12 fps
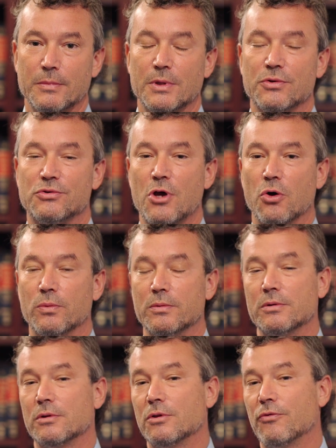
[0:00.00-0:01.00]
So
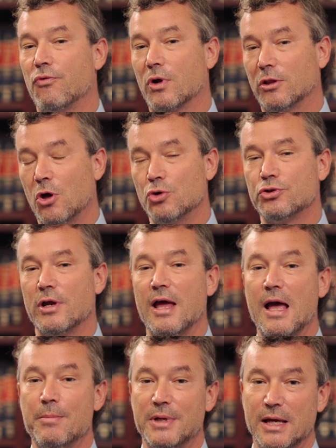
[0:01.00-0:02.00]
the foreclosure
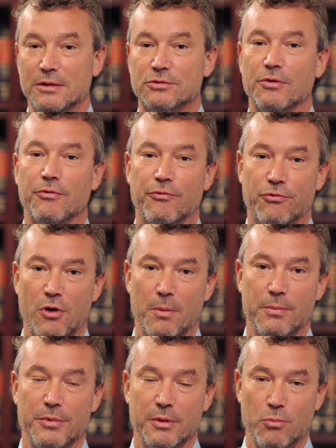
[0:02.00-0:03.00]
emanates
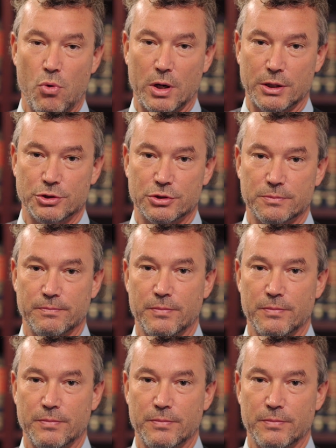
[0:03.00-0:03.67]
from the mortgage.